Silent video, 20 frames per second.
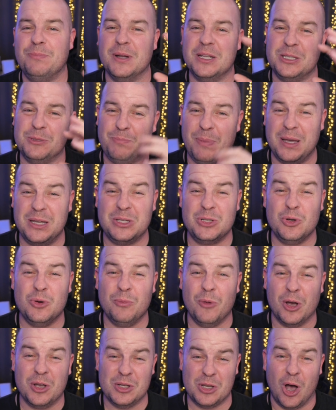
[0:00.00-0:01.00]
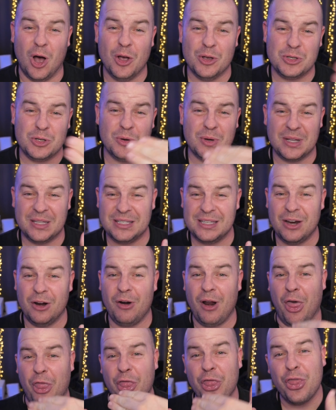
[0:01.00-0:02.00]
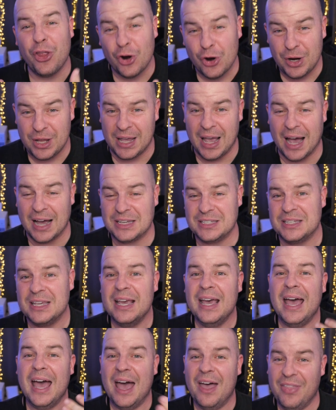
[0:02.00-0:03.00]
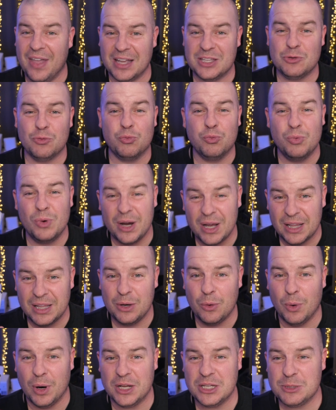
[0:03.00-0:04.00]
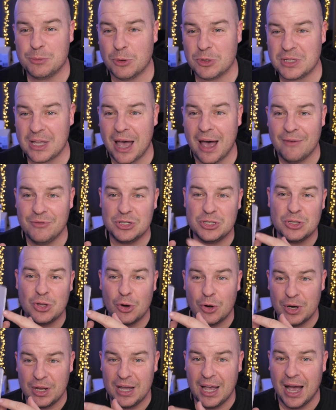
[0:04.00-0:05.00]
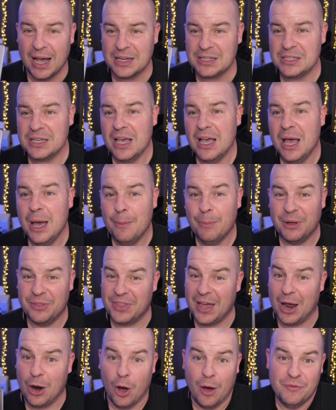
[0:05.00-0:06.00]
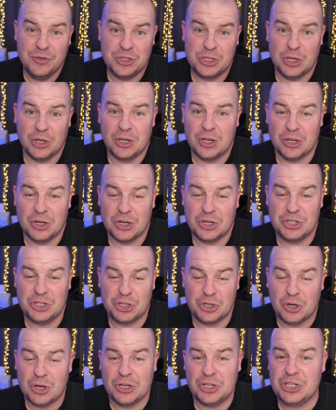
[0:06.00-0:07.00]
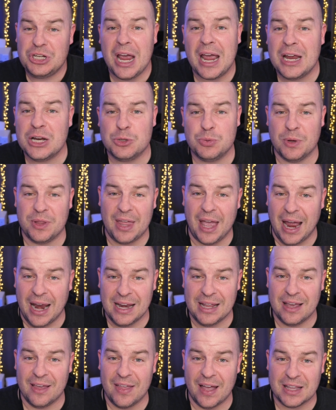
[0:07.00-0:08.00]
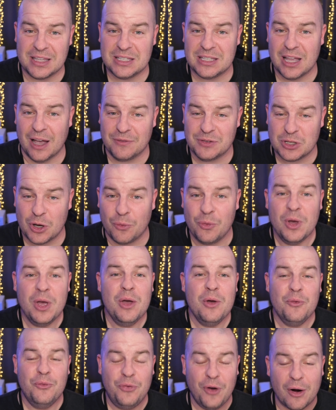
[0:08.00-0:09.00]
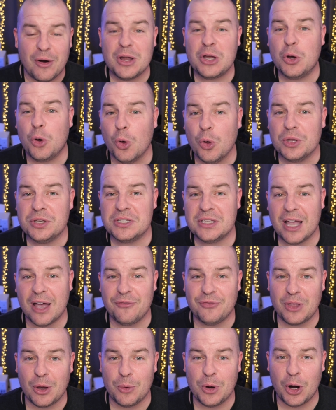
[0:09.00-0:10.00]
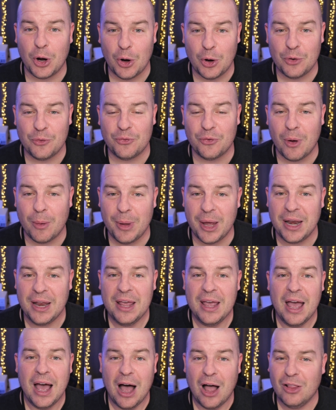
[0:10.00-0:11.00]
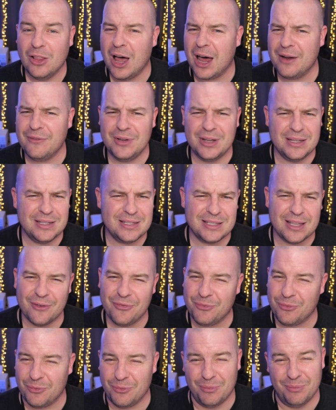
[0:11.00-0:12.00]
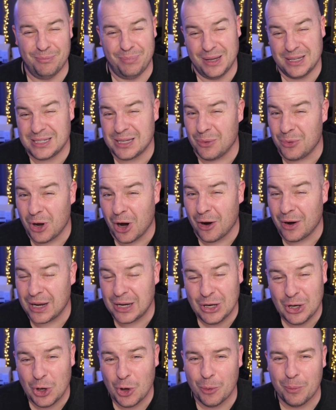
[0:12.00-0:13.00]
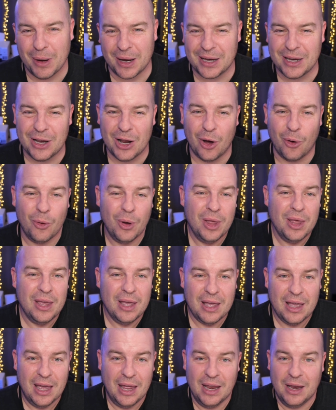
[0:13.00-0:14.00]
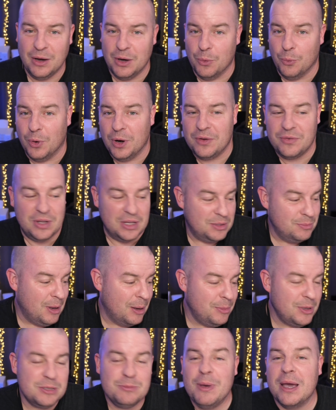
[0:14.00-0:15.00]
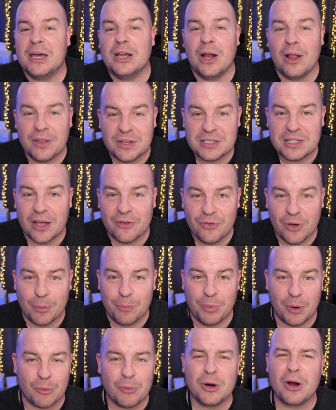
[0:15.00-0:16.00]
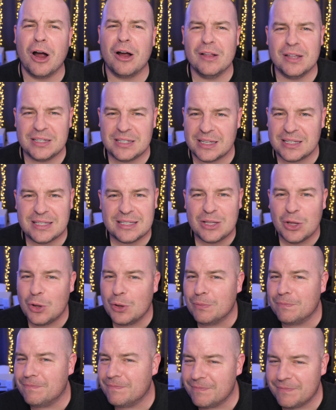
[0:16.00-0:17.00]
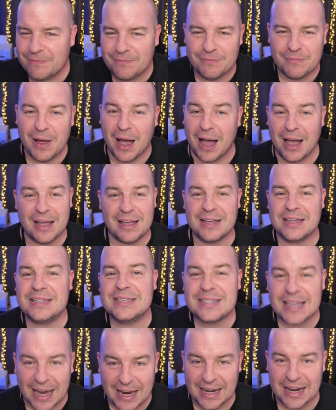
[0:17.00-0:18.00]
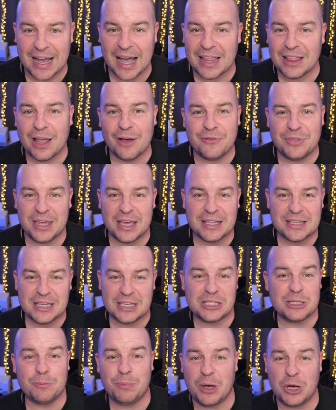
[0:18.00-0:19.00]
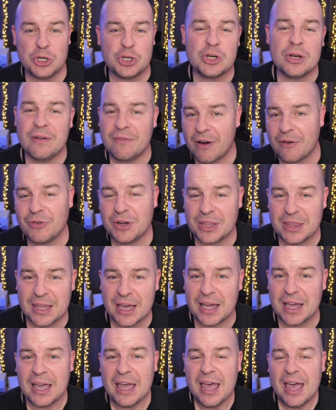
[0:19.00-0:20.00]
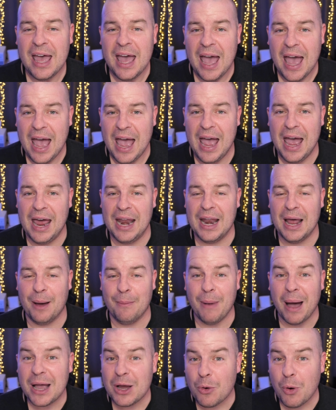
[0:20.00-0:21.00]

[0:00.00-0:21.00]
but SpaceZoom is also considered at 30x, and that's really what it's supposed to have is 30x. But that obviously could, could change with any of that stuff. So very cool stuff that we heard from it. A lot of it stuff basically we already knew, but you know, and what if, maybe he's making all this stuff up. But regardless, it's still exciting. I love the anticipation of everything. And uh, my